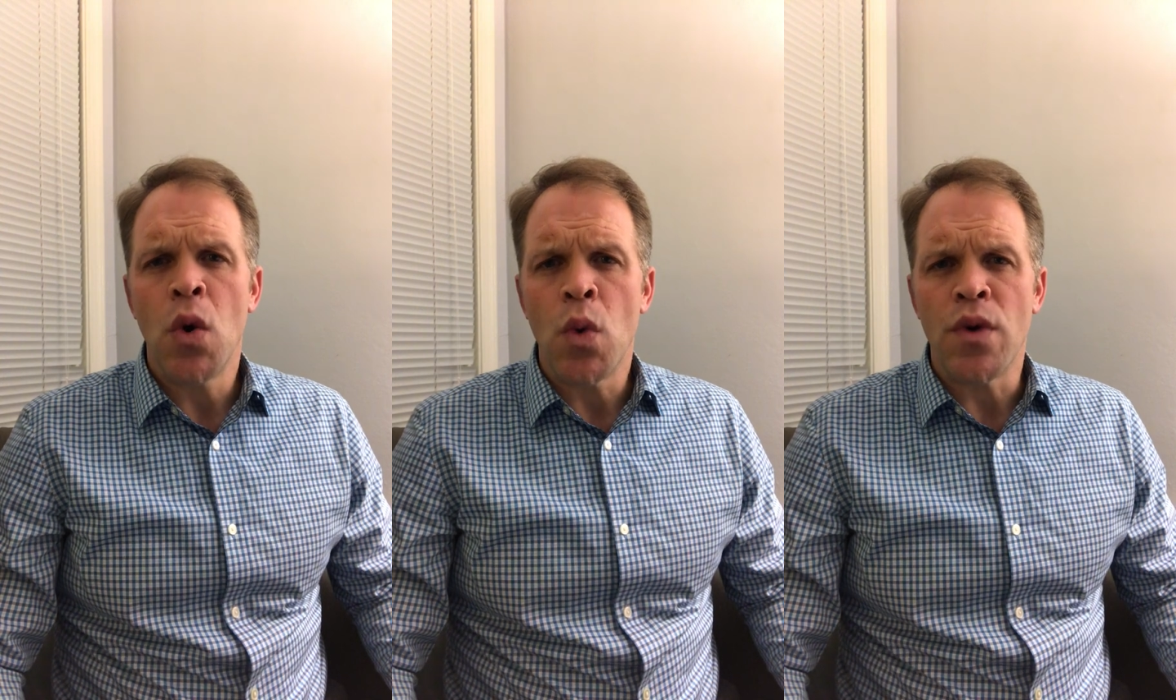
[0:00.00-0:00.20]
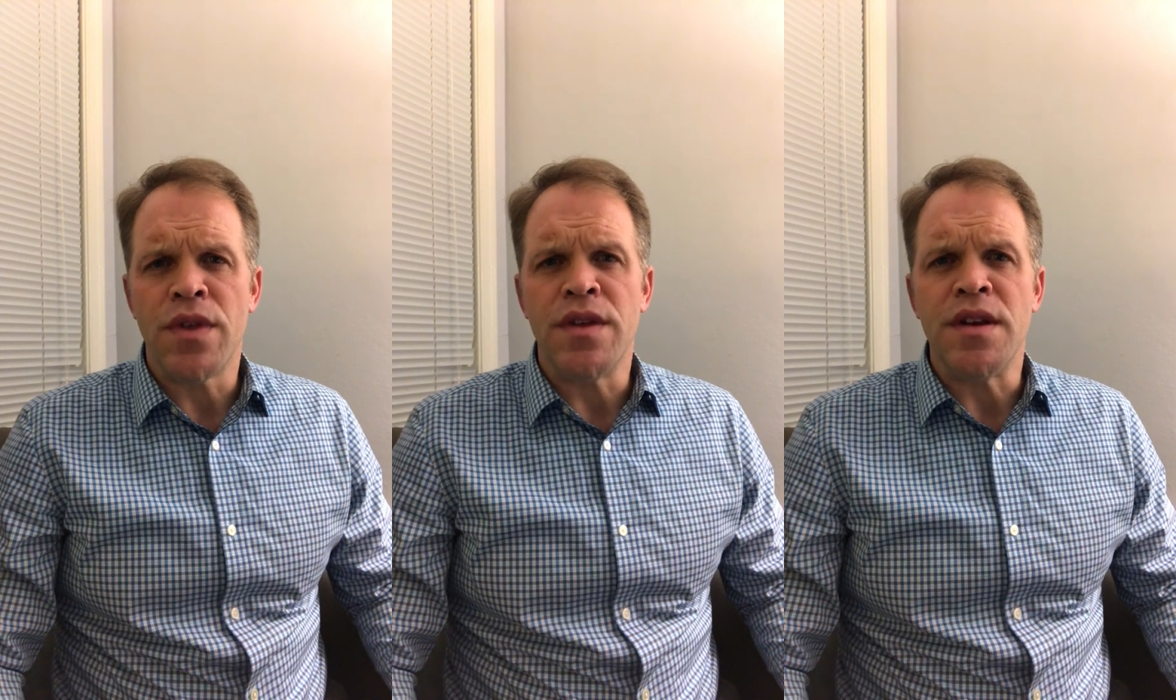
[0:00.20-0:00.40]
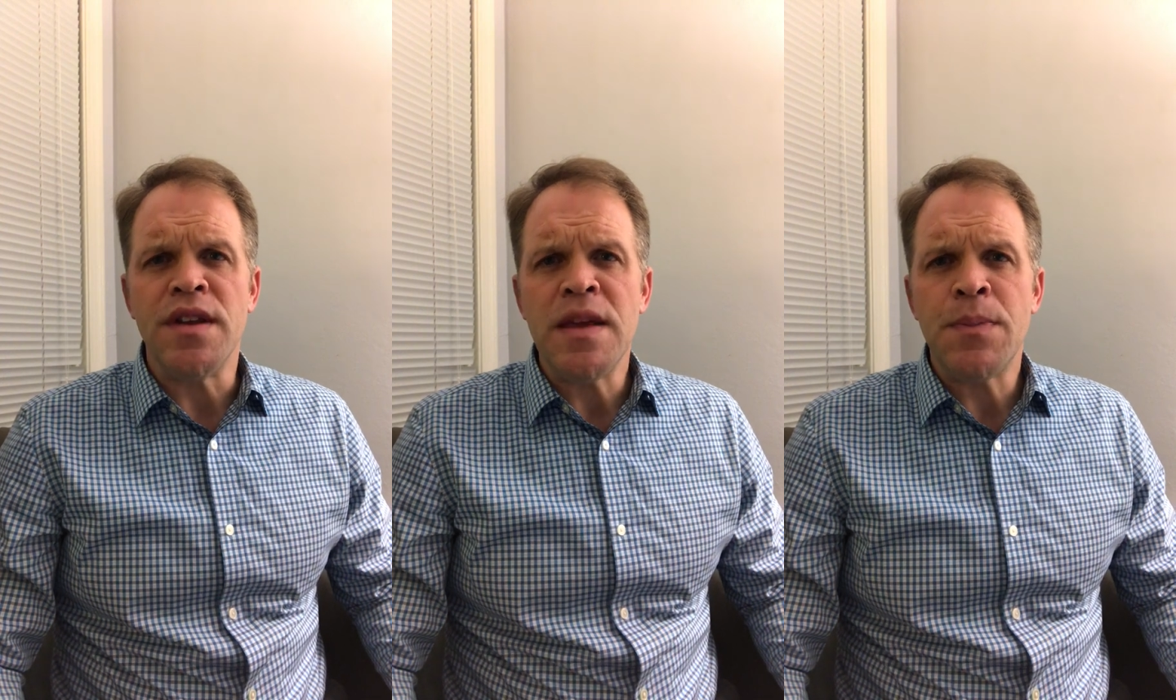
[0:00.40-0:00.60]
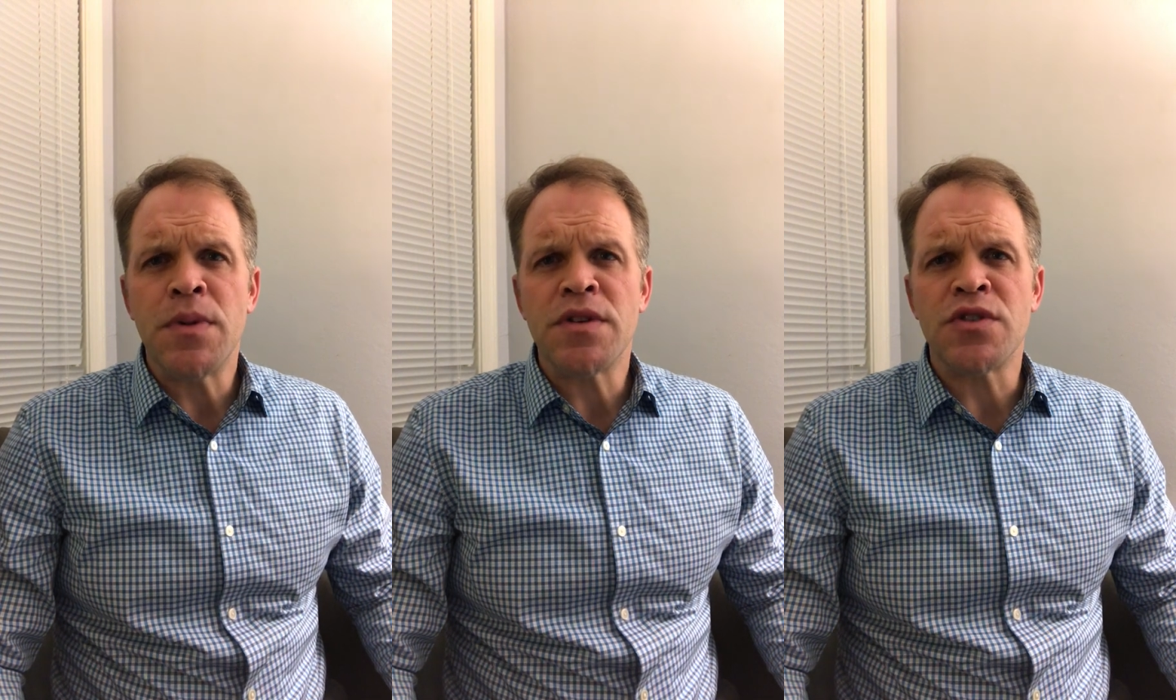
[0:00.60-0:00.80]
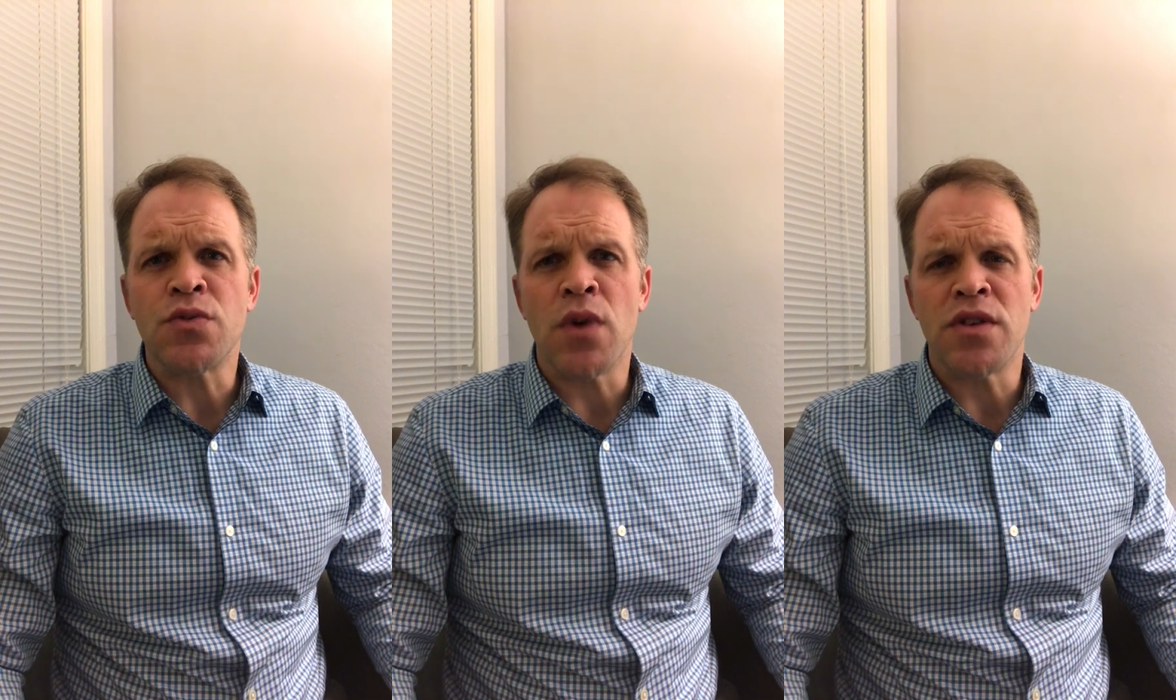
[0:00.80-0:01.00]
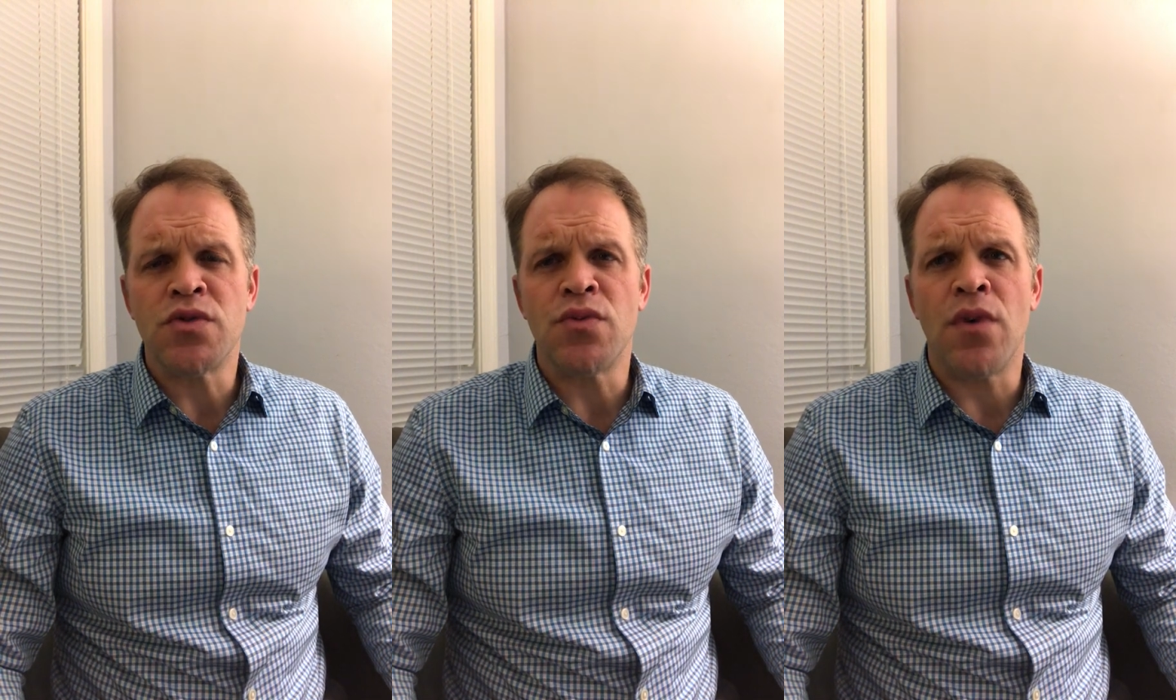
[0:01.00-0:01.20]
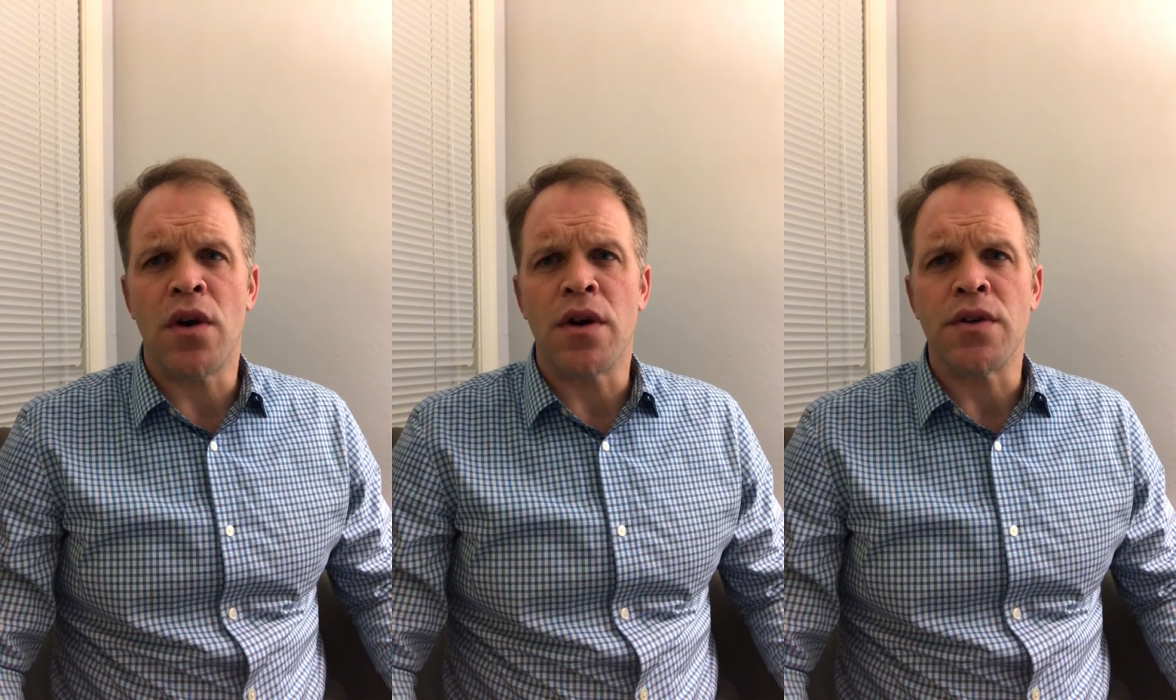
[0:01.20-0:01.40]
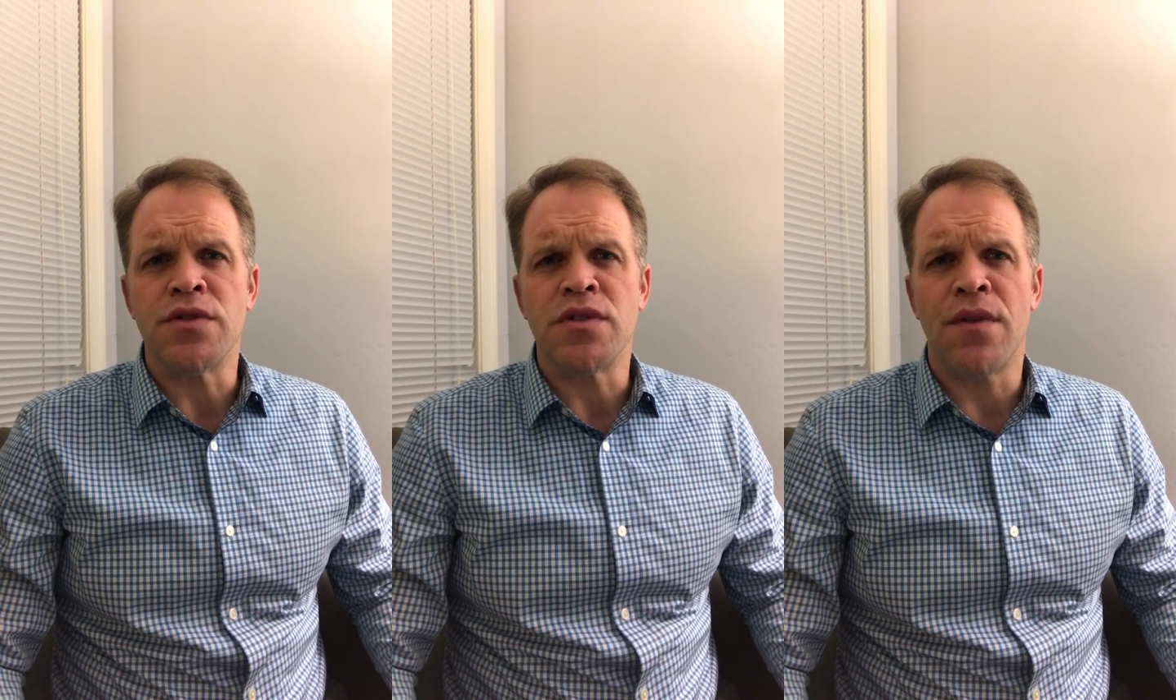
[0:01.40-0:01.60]
within the deepest
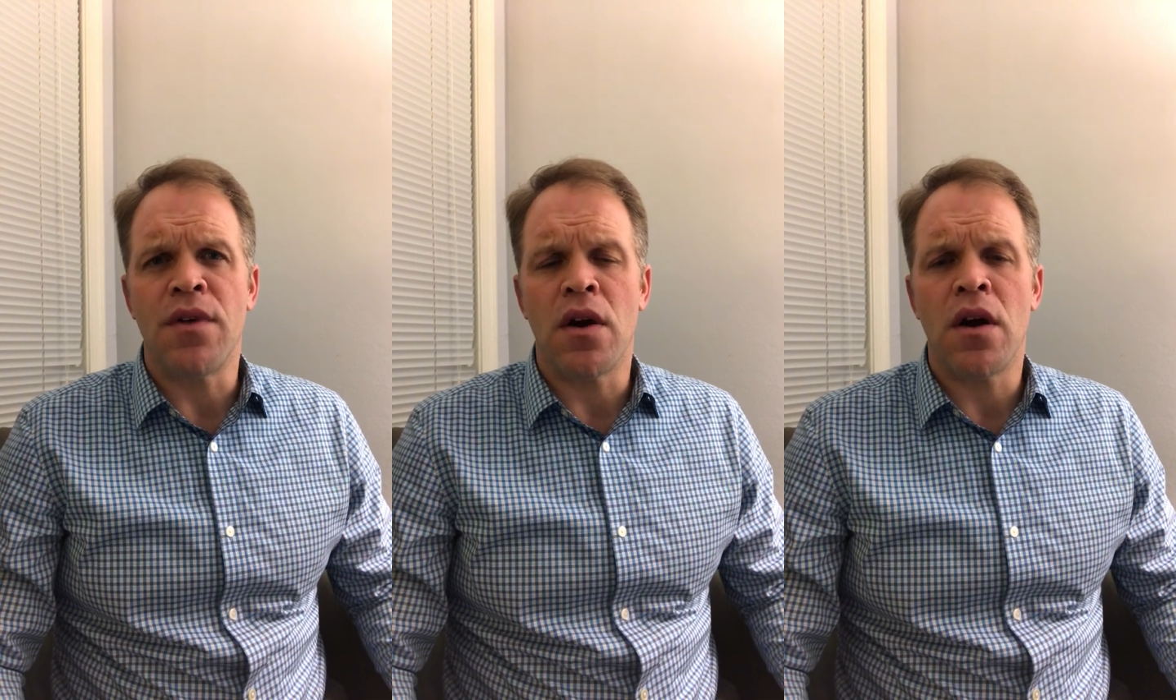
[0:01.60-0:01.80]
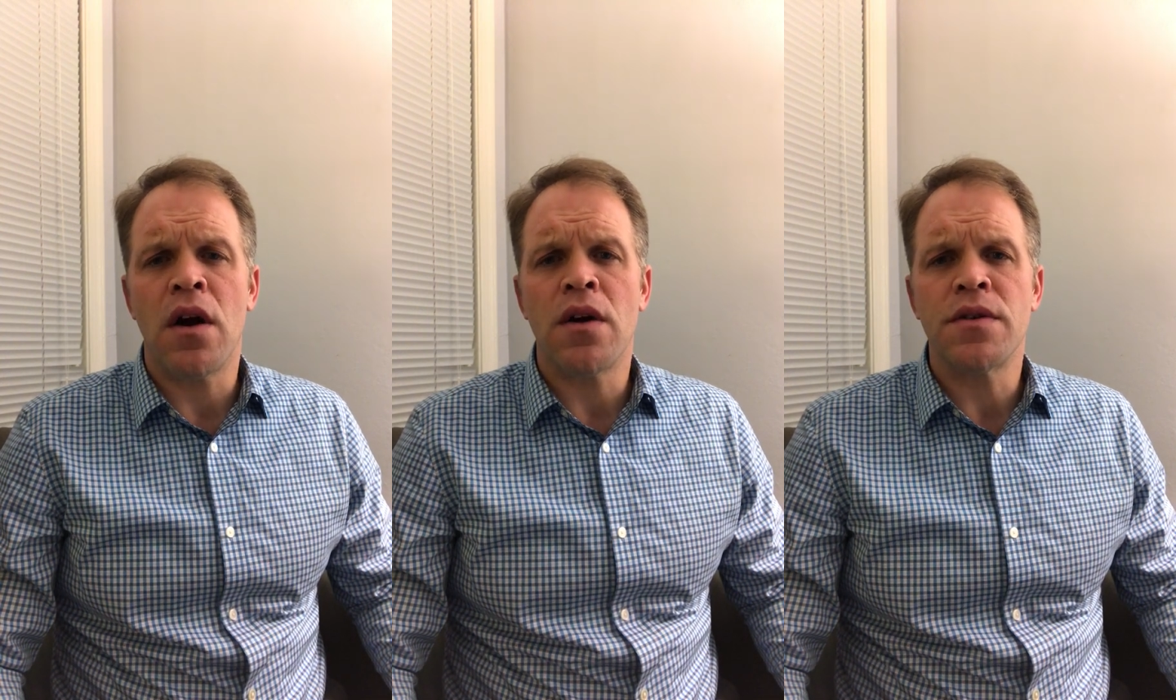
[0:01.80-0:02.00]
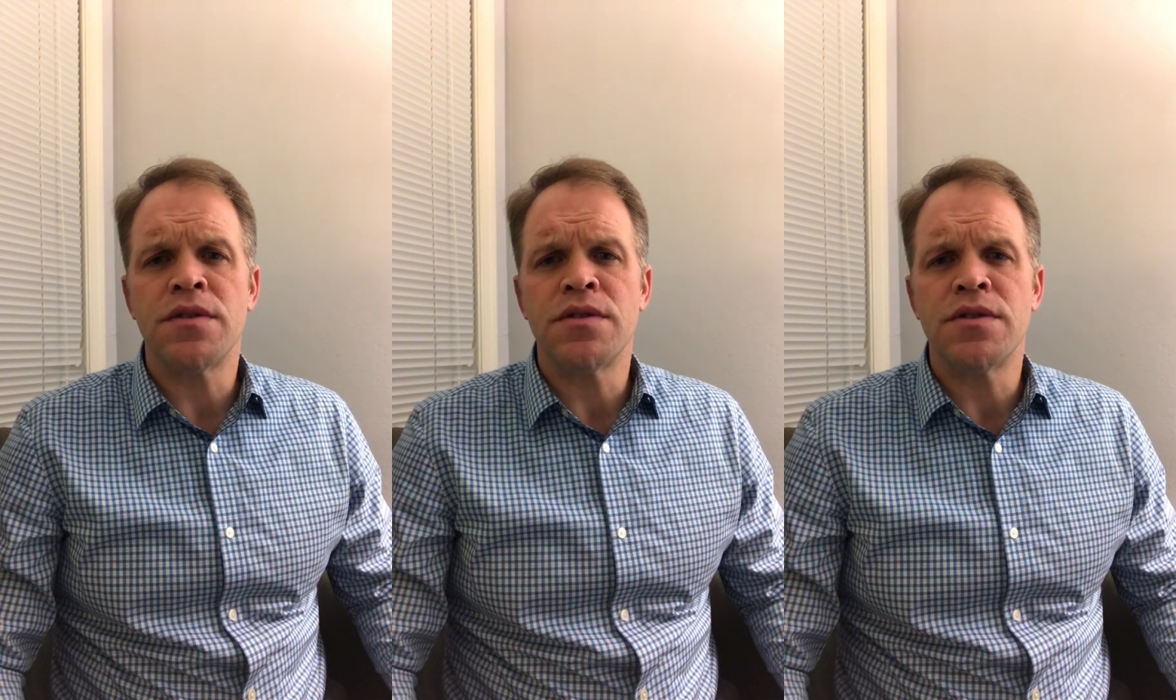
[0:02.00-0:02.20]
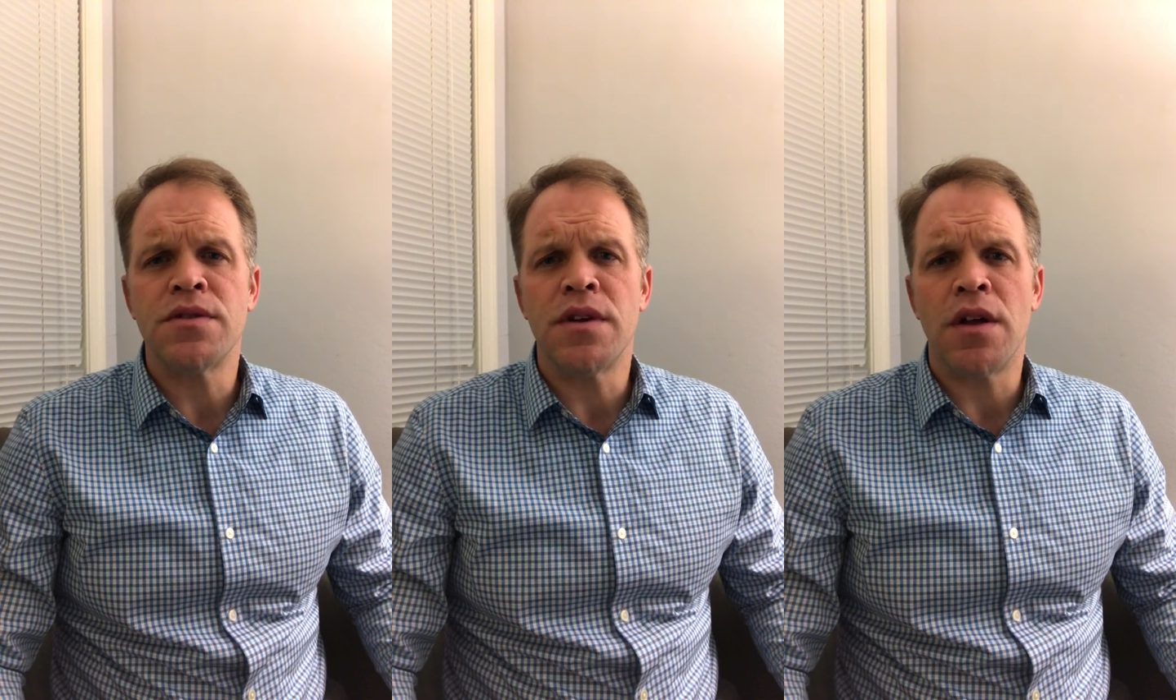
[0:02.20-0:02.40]
reservoirs of our hearts